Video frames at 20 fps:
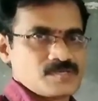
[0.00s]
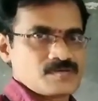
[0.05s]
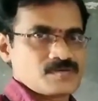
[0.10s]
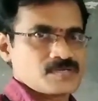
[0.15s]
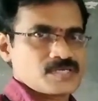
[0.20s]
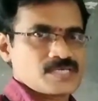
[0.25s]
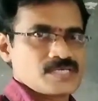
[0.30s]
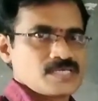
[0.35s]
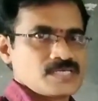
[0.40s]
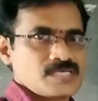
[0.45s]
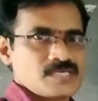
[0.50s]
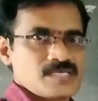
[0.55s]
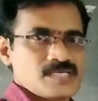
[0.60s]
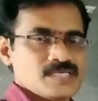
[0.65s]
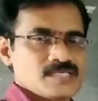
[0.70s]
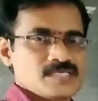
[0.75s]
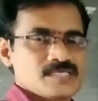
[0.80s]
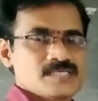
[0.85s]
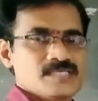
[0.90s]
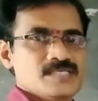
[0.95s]
Okay,
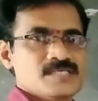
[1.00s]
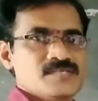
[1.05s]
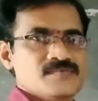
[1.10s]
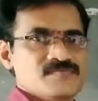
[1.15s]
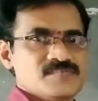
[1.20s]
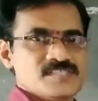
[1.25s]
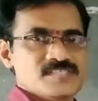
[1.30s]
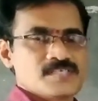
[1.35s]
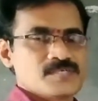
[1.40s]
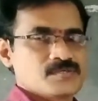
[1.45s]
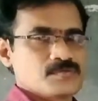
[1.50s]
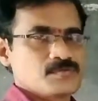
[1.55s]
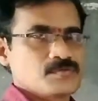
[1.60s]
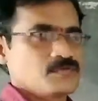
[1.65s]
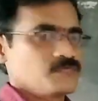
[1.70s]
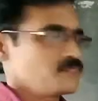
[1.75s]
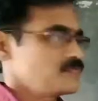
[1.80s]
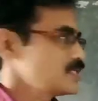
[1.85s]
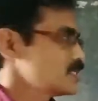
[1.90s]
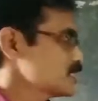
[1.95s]
in division rule
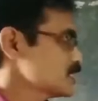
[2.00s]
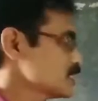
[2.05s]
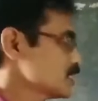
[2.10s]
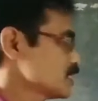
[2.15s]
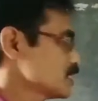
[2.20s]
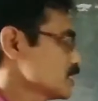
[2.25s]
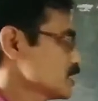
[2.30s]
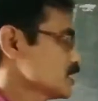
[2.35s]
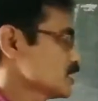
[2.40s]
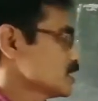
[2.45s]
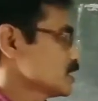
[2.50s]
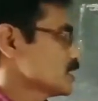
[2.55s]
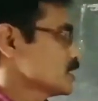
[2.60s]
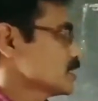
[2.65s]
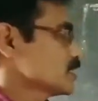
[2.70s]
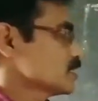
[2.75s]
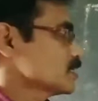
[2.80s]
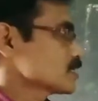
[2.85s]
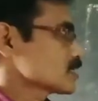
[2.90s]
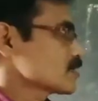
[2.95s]
we
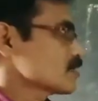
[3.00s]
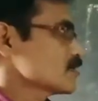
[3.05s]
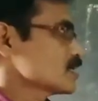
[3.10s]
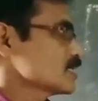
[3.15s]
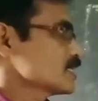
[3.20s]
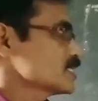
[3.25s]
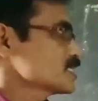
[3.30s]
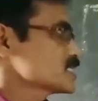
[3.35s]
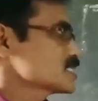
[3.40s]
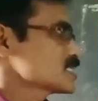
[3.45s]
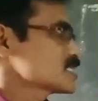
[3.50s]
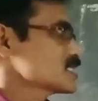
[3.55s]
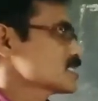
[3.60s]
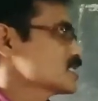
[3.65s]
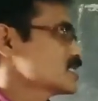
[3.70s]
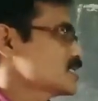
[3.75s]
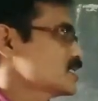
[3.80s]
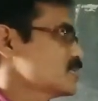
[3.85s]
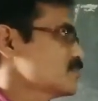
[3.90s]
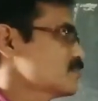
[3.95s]
call it
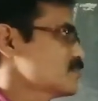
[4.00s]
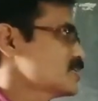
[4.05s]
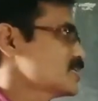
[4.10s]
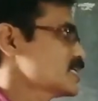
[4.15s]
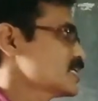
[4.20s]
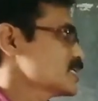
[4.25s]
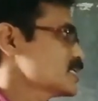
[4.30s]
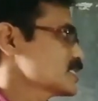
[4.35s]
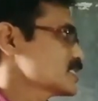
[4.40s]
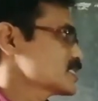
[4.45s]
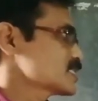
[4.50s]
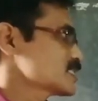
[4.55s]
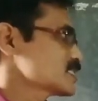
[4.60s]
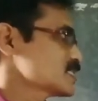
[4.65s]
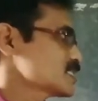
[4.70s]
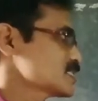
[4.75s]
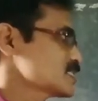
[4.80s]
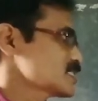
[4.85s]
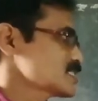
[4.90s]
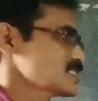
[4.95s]
dividend,
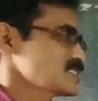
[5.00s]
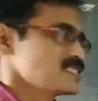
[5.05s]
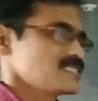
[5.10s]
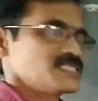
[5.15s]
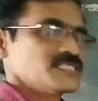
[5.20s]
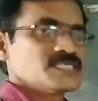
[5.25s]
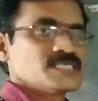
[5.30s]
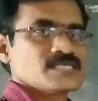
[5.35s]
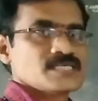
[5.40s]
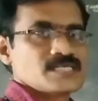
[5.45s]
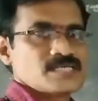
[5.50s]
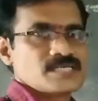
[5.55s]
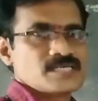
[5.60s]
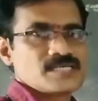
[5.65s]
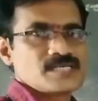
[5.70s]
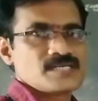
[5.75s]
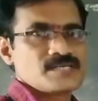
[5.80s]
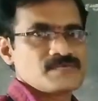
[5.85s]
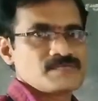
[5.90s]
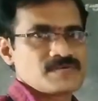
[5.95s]
this is
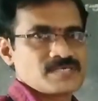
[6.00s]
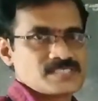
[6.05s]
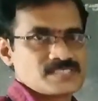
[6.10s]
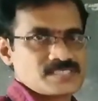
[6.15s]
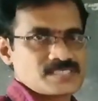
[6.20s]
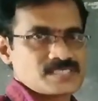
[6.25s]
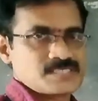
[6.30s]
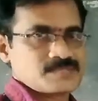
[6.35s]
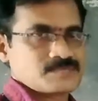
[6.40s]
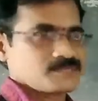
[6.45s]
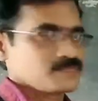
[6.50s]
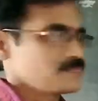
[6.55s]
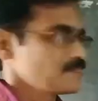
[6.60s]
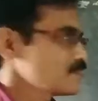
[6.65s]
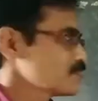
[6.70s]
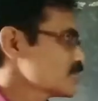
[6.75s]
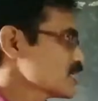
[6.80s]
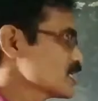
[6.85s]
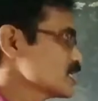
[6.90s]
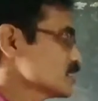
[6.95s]
divisor.
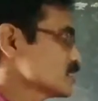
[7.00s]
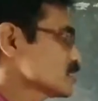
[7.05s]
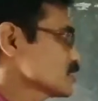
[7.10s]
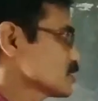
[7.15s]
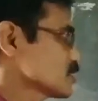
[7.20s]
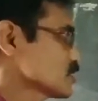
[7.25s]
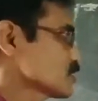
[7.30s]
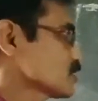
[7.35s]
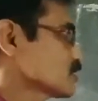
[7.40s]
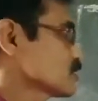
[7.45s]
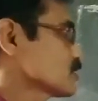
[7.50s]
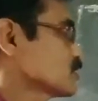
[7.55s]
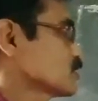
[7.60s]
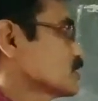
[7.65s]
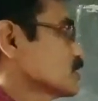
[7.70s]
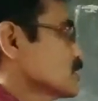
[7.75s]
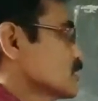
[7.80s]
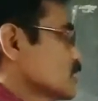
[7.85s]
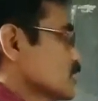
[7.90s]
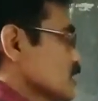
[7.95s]
So
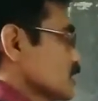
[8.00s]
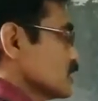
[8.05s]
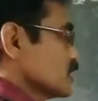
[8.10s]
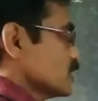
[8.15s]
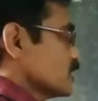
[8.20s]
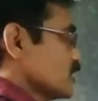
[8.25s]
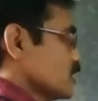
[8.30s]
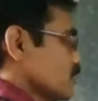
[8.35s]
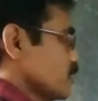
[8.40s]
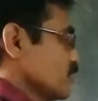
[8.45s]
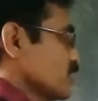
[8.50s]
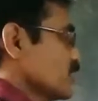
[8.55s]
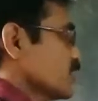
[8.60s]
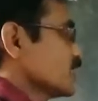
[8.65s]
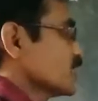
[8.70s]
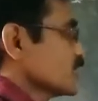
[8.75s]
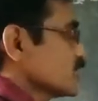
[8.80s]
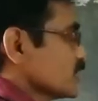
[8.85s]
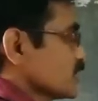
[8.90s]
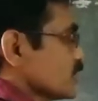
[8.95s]
the
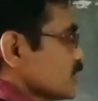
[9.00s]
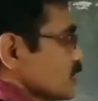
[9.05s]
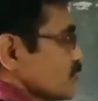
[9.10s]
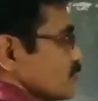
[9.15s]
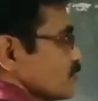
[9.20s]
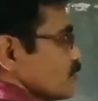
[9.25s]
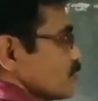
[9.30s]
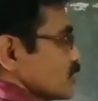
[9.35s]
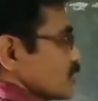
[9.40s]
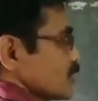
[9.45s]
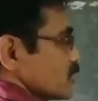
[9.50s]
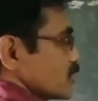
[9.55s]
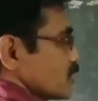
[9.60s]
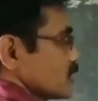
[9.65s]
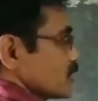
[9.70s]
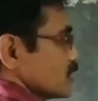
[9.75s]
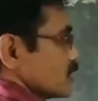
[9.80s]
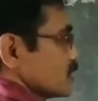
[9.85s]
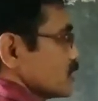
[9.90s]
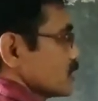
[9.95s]
dividend, what are
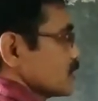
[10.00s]
the